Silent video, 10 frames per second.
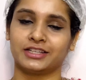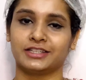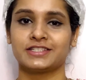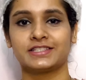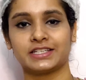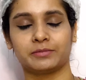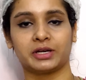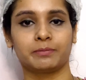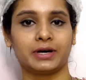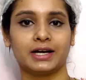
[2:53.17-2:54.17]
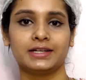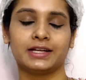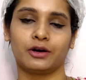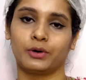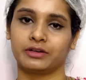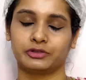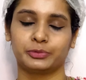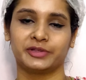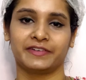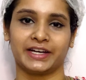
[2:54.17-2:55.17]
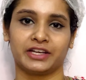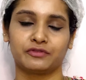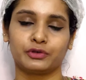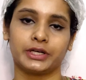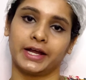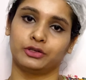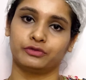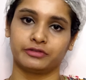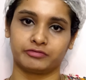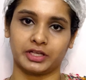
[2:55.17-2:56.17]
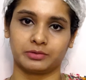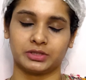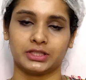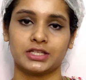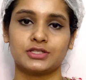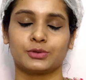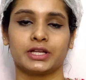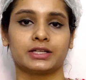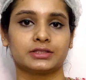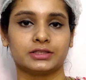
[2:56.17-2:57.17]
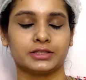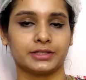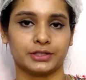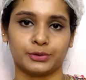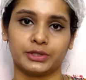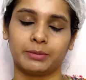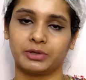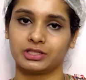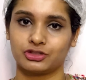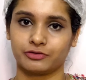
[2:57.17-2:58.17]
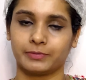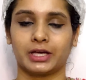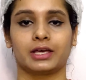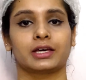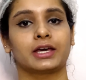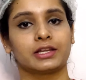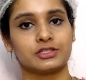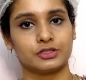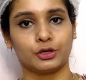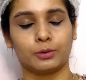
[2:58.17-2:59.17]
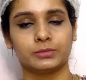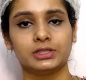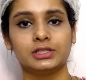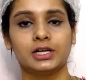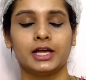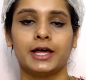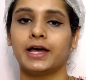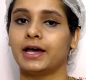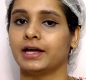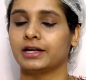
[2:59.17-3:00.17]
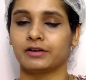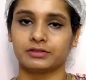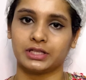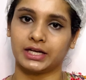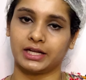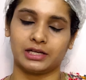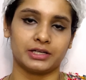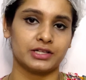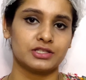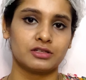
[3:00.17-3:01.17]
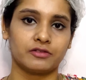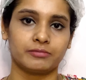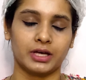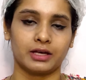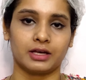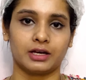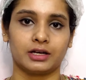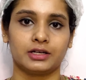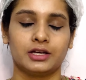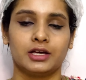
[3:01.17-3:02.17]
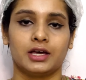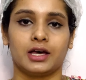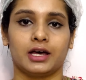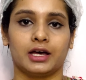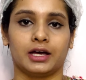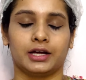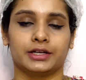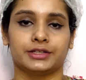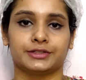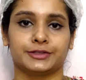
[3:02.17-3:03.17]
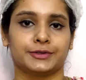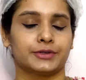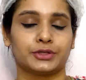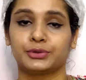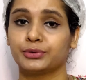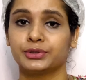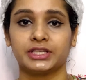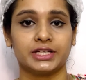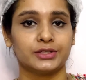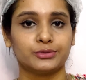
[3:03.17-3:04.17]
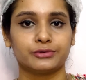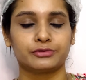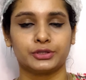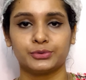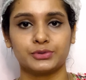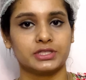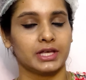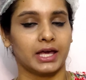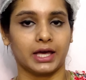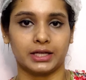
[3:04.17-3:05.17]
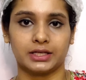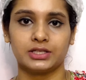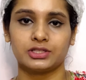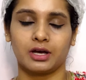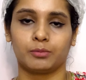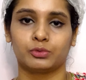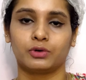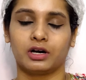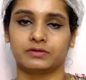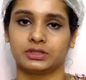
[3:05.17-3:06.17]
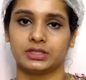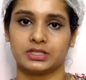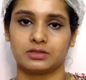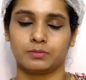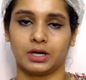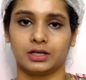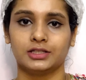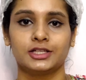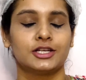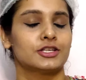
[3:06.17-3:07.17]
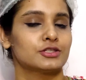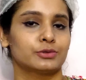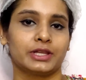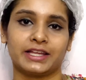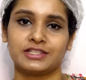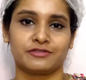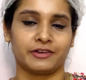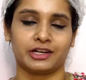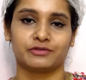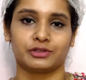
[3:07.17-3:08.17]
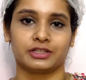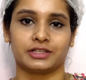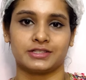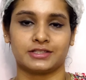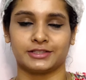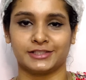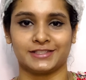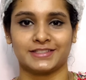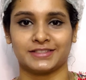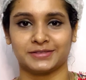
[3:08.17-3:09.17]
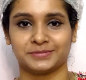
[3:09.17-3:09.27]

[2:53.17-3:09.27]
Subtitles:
the steaming part. Now I will be waiting for 10 to 15 minutes so that the temperature of my hair gets normal, and after that I'll rinse off hair. And you don't need to use any shampoo after this spa. So let's wait for the results.